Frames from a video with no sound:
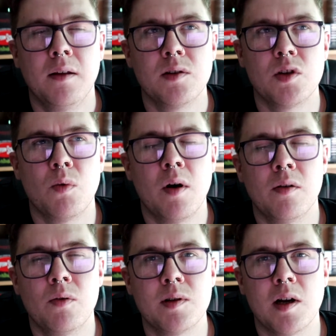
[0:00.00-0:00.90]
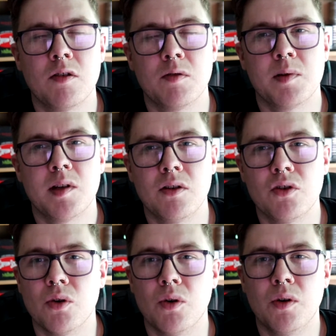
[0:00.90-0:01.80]
so you weren't always 100%
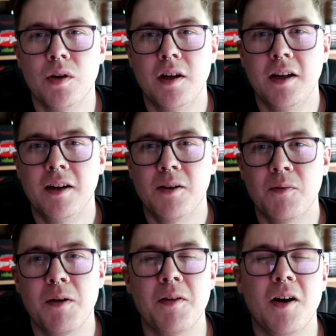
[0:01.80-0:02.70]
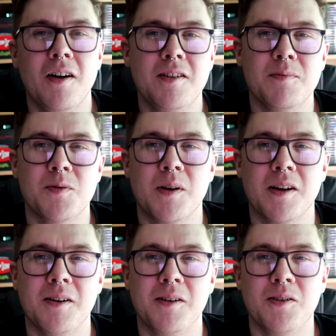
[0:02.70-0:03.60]
sure whether the items were going
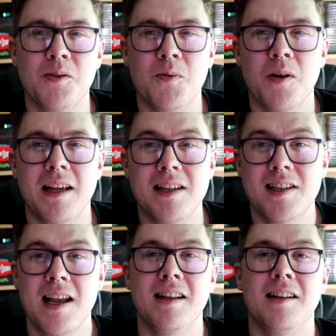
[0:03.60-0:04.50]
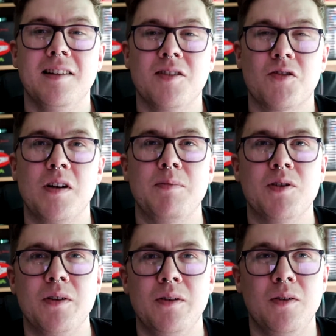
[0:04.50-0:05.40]
to do what they said in the
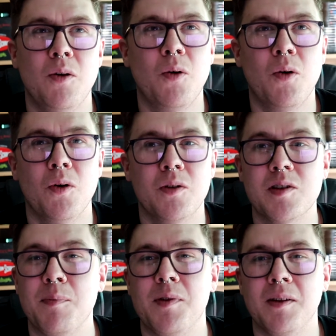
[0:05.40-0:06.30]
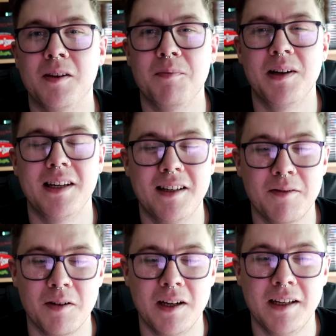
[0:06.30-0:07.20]
description or something completely
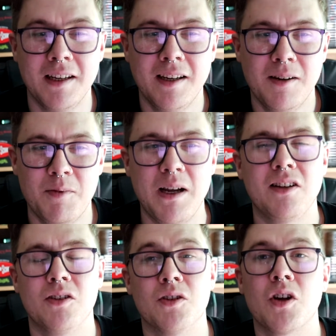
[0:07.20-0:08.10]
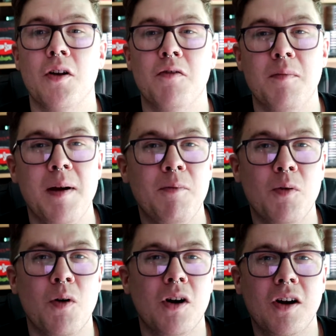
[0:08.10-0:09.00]
differently. But you had to just kind of remember
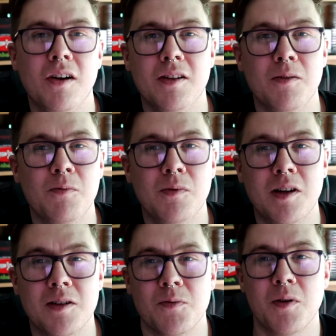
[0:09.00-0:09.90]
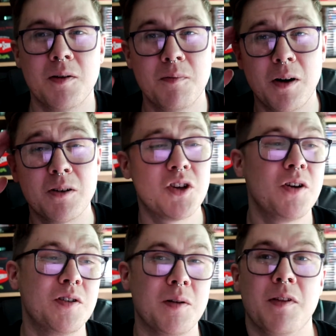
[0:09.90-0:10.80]
what card does what. But I'll show
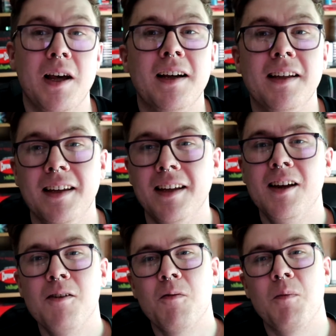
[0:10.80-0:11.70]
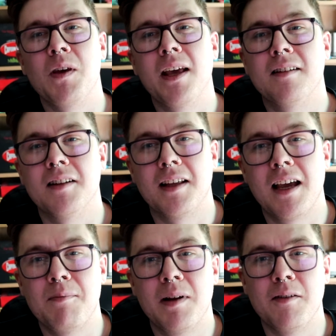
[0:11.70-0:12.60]
you some of that when we get to the
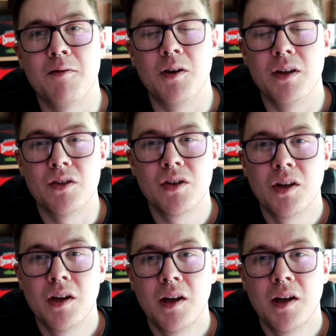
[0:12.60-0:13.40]
gameplay footage.